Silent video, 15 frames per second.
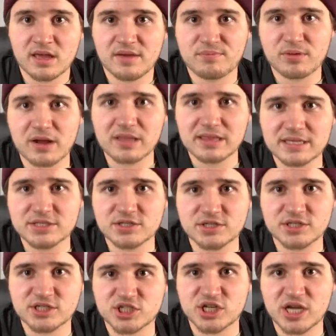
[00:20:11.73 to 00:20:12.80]
if Brock
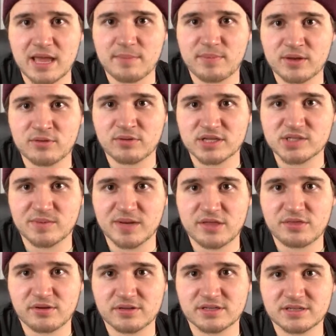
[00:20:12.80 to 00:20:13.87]
Lesnar is champ in
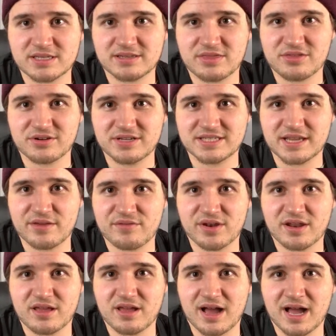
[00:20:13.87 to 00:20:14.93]
WrestleMania
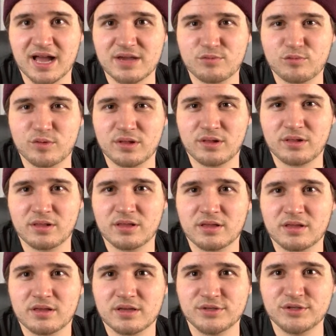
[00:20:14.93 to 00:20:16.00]
37, I will
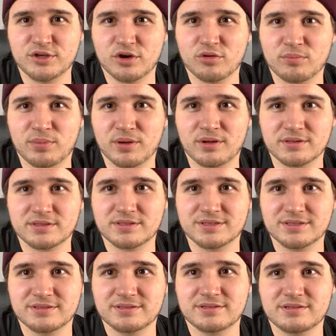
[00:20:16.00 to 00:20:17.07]
go bald.
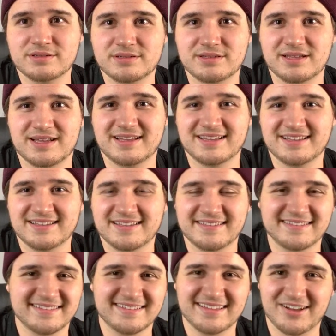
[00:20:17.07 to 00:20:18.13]
Huh.
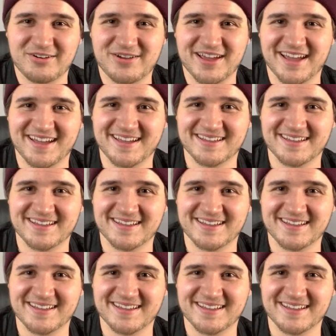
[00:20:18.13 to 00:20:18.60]
Okay.